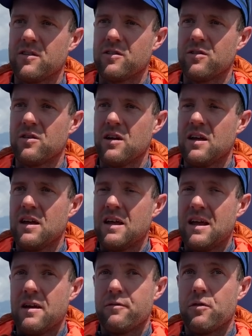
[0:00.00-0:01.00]
So
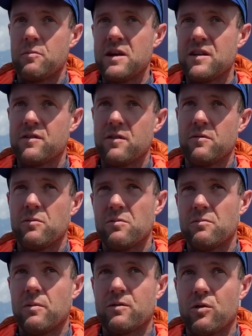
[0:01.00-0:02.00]
for me, it
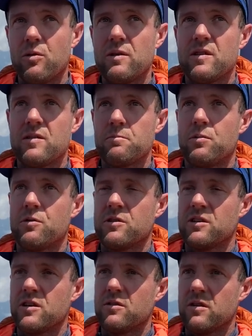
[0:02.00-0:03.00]
was always
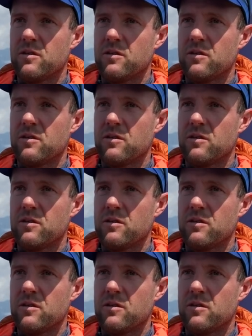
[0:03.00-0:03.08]
important that